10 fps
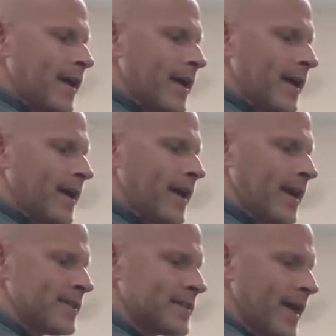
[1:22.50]
And
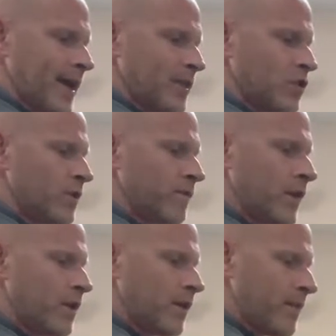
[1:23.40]
I say, do you
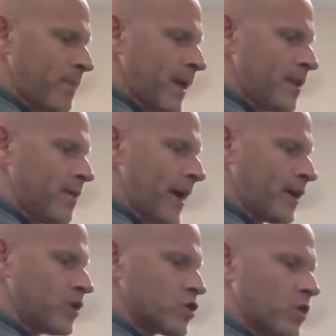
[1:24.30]
feel pain in the
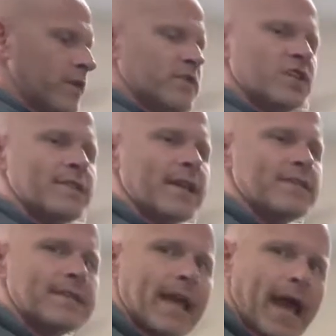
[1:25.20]
back of your shoulder? She
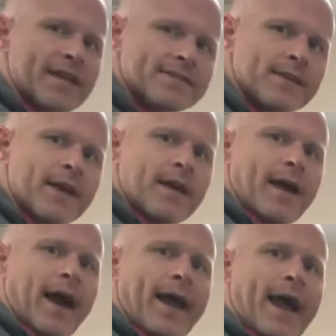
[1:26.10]
says, yes.
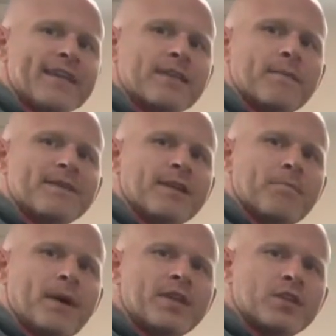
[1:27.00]
I ask them, is
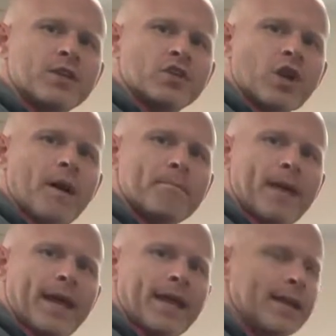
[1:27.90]
it pinching sharp
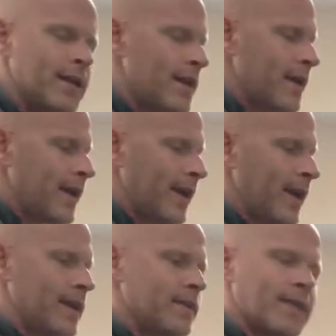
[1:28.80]
pain?
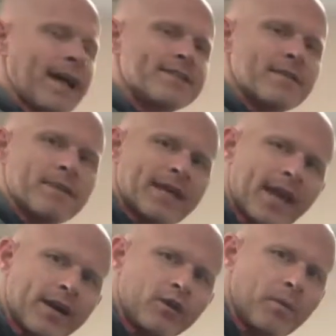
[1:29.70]
And that's
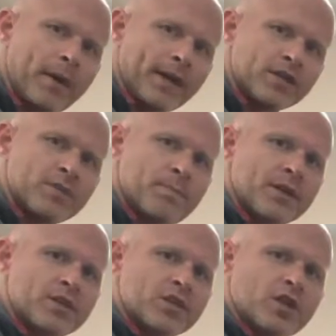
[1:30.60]
mechanical pain.
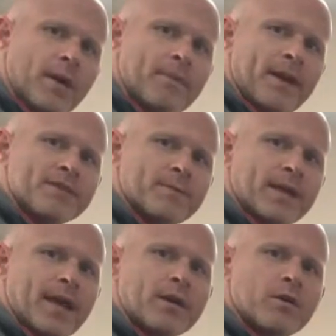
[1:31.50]
Pinching sharp pain is
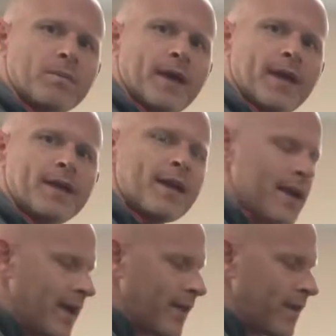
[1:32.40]
mechanical pain.
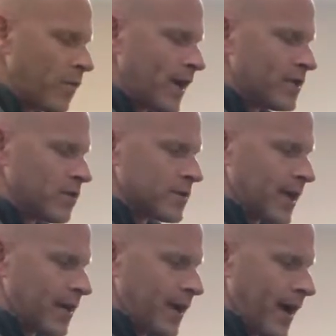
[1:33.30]
And then what I do is
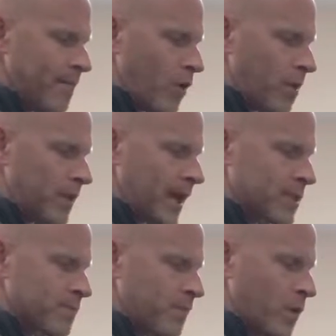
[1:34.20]
I
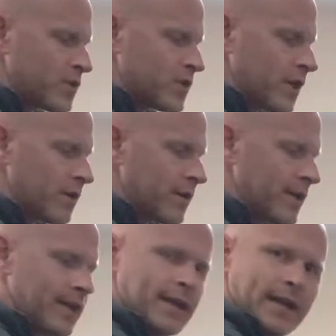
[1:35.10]
mobilize
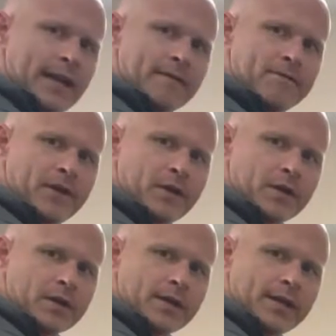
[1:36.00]
posteriorly and
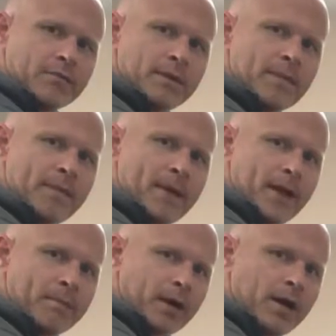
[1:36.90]
inferiorly. Read my
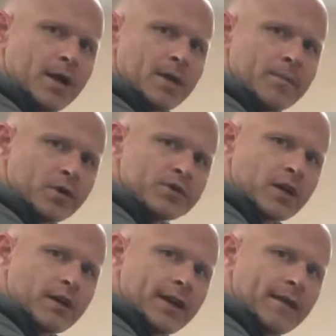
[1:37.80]
paper.
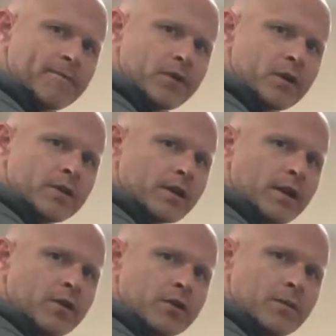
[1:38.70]
Posterior, inferior, in the
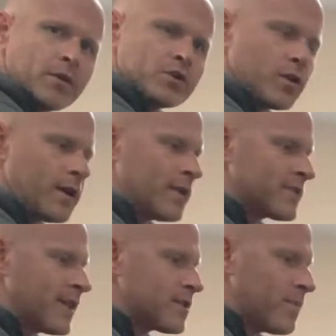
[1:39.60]
glenohumeral joint, and I'll
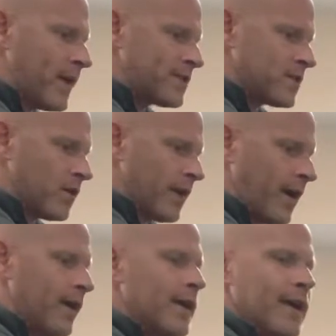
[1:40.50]
say, is the pain still
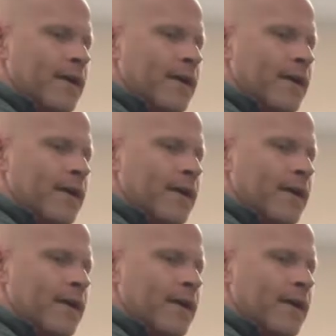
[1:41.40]
there?